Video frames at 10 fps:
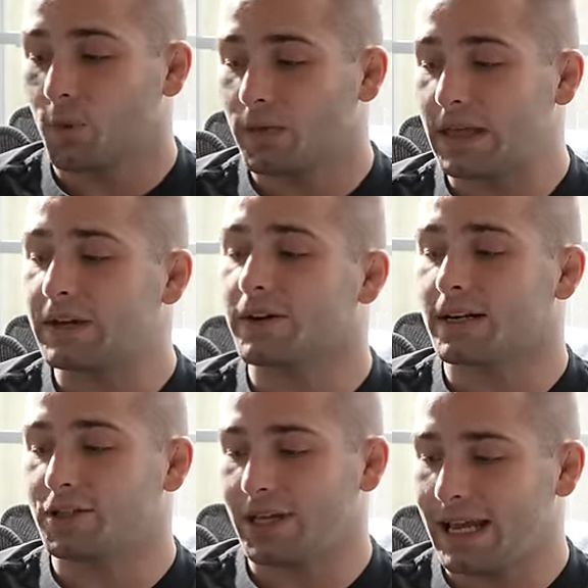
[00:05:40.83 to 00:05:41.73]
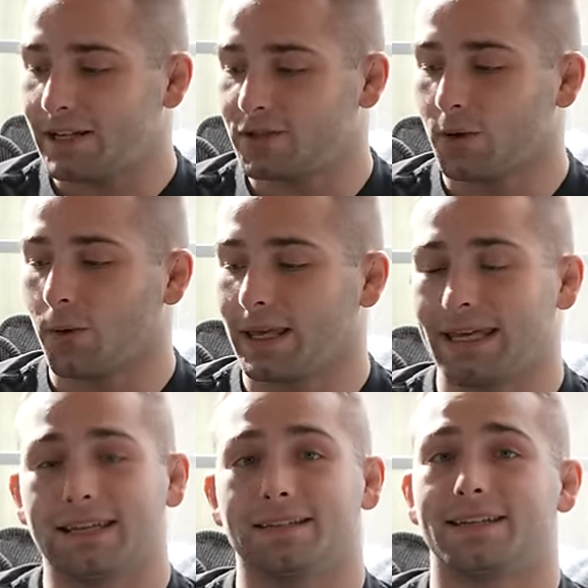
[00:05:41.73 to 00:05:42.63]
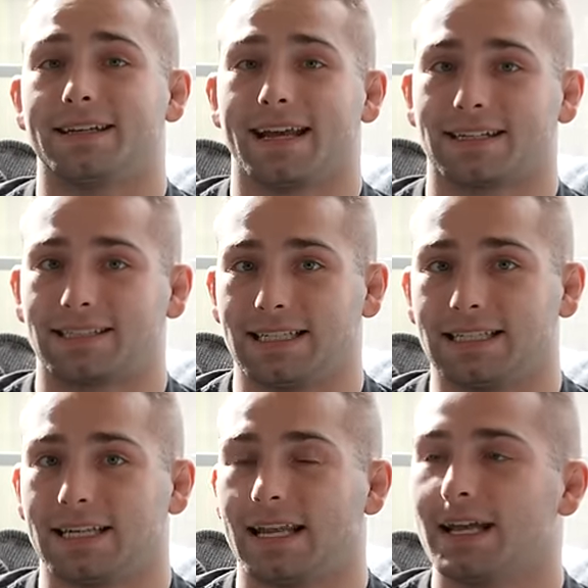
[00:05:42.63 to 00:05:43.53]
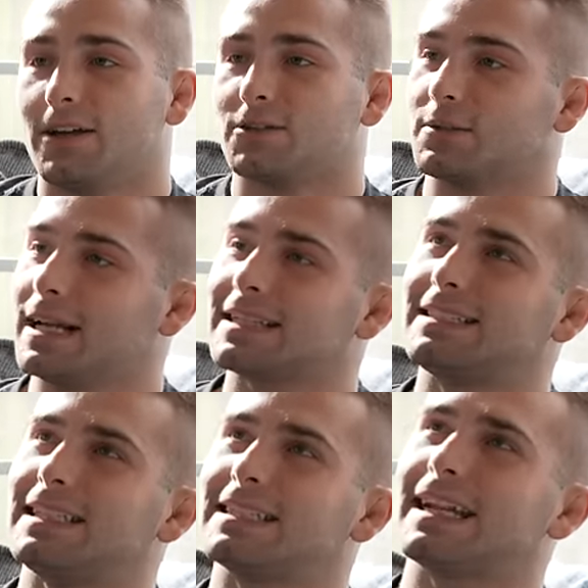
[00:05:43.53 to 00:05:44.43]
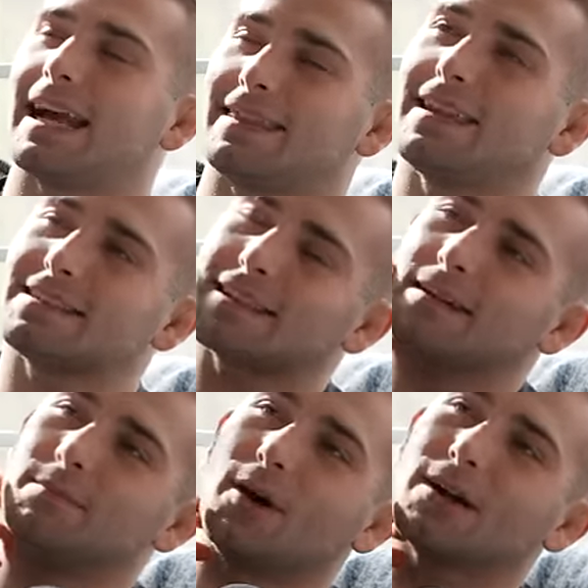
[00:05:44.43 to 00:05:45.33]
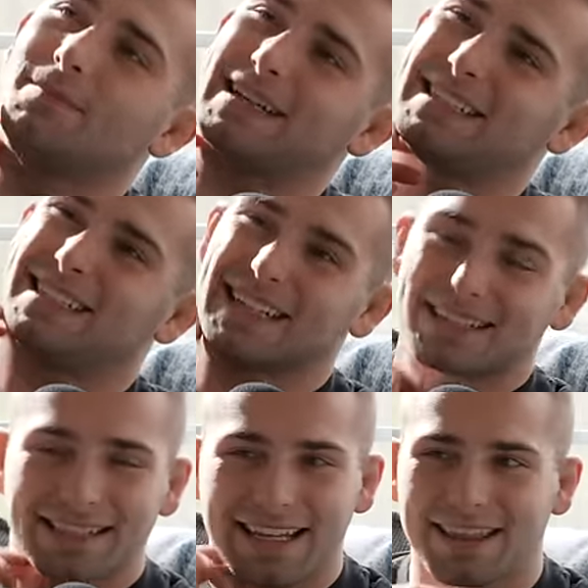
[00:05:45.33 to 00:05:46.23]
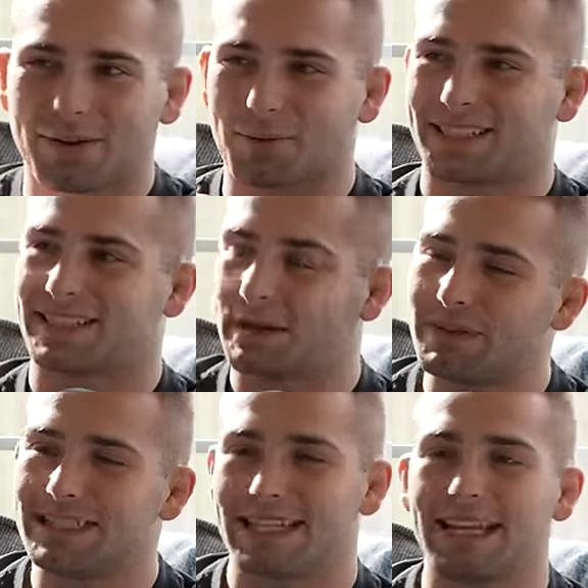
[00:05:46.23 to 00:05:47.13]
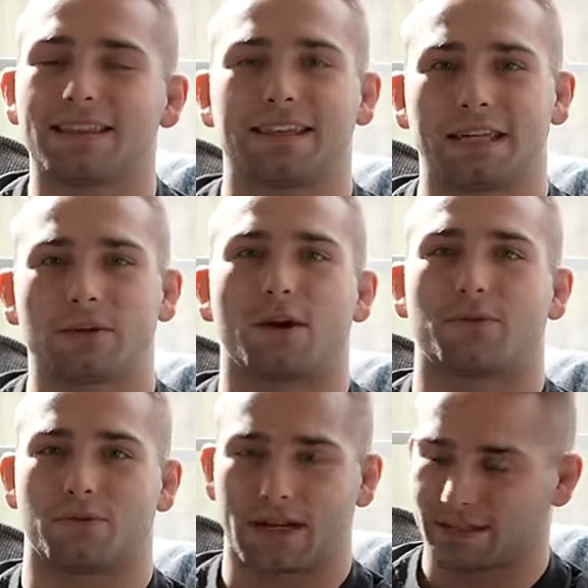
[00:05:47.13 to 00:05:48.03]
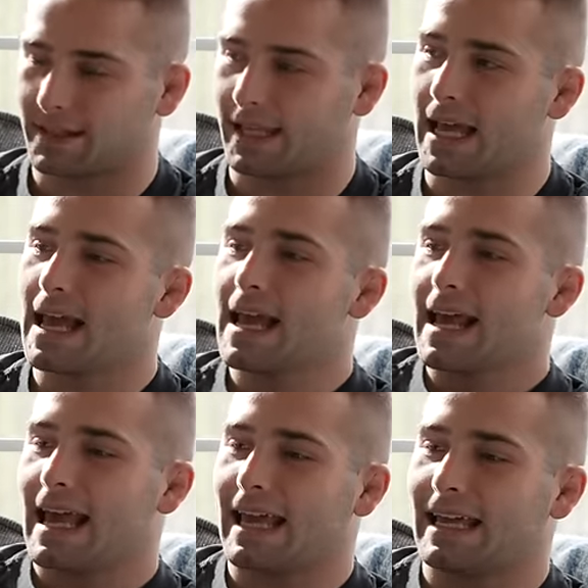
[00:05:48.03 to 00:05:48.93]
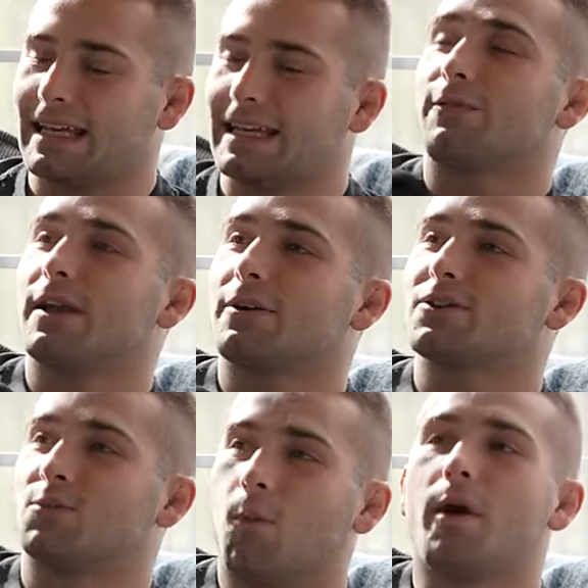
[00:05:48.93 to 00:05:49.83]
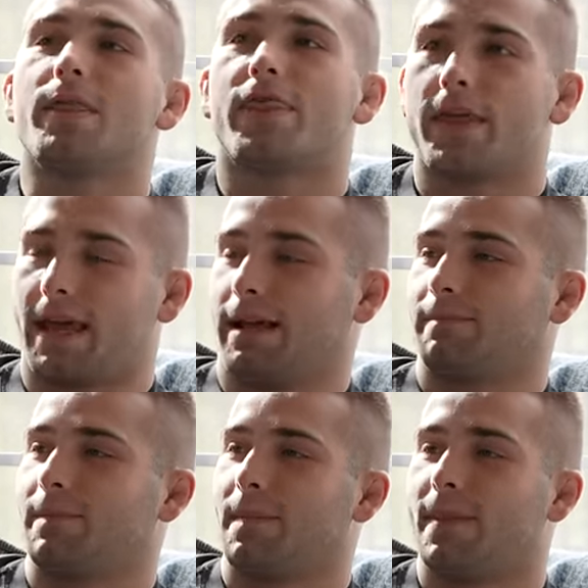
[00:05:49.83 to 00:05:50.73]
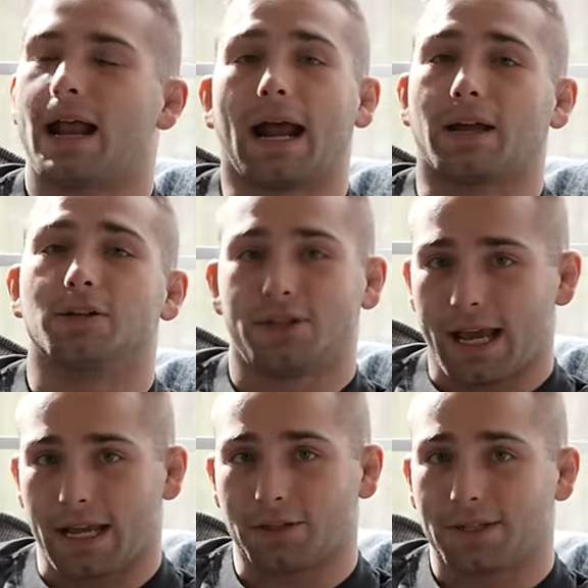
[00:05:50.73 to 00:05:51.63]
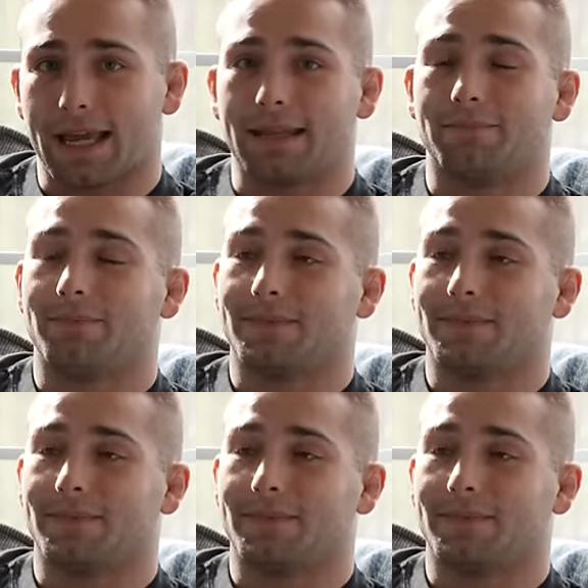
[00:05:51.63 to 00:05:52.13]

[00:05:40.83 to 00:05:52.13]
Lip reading: one thing you're gonna change going into next season? So next season, I think it's gonna mark my 16th or 17th year of wrestling. And if there is one thing that I could change and